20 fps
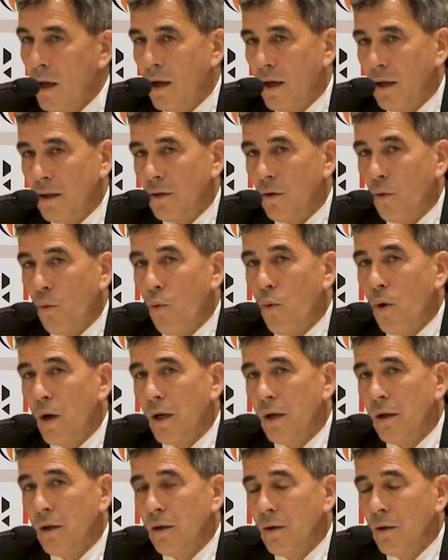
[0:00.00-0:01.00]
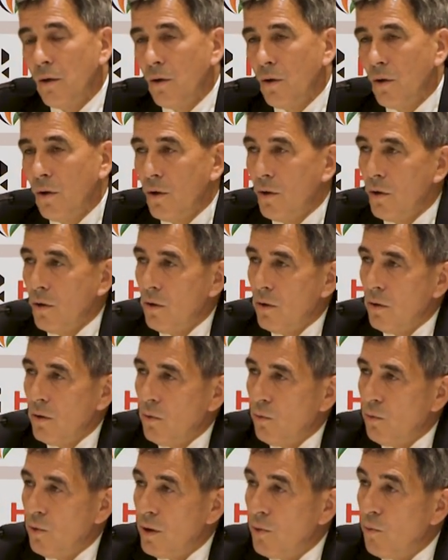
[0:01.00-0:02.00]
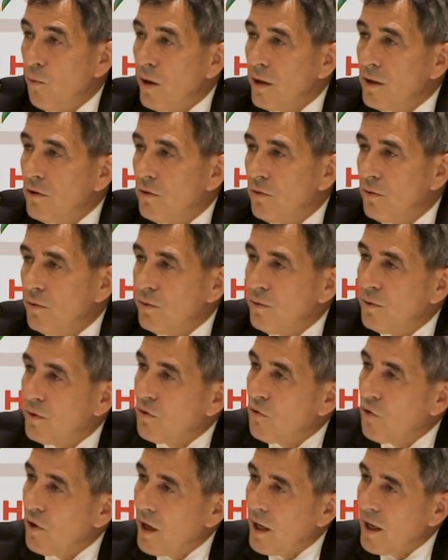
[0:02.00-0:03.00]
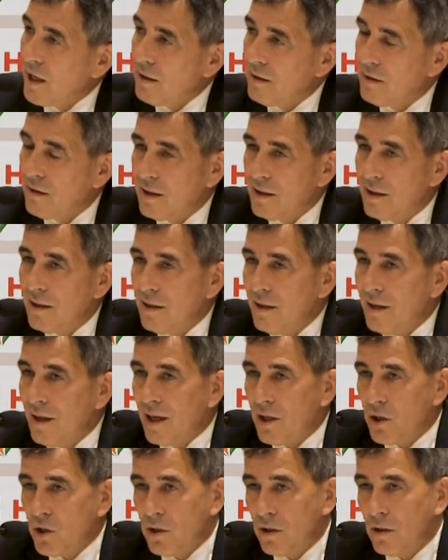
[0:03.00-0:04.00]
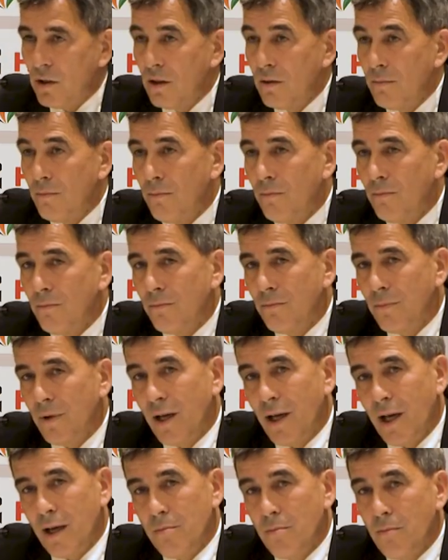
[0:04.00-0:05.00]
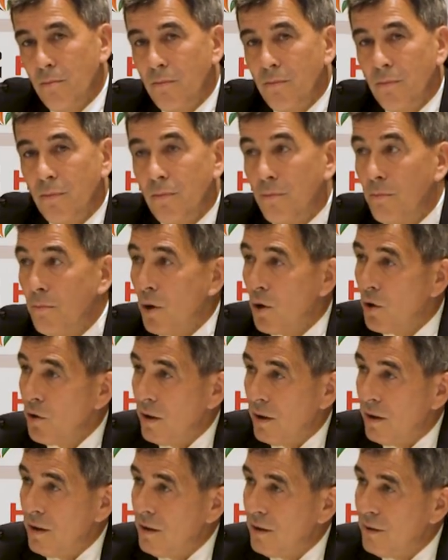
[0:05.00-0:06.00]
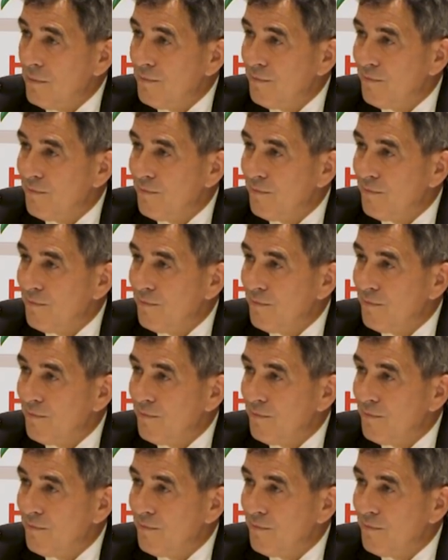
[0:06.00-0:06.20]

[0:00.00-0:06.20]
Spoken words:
And when we want to create a national game model,